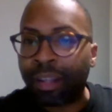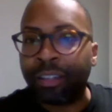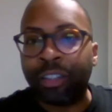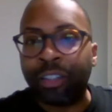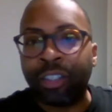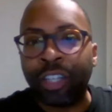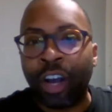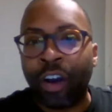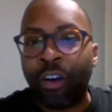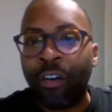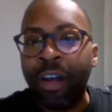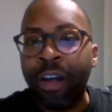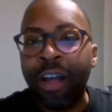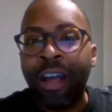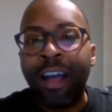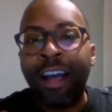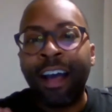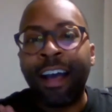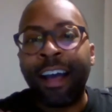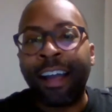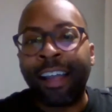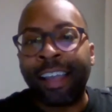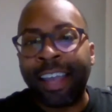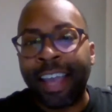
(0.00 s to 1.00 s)
So
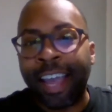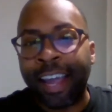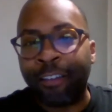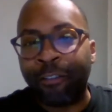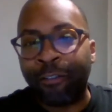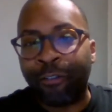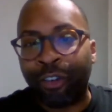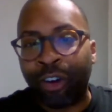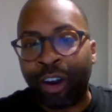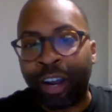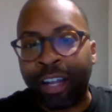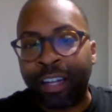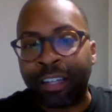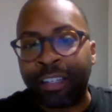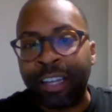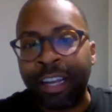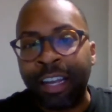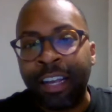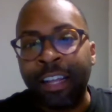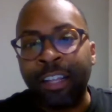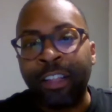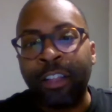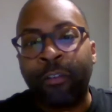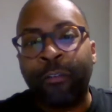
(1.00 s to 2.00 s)
again, friends,
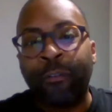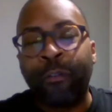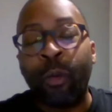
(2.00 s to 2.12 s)
the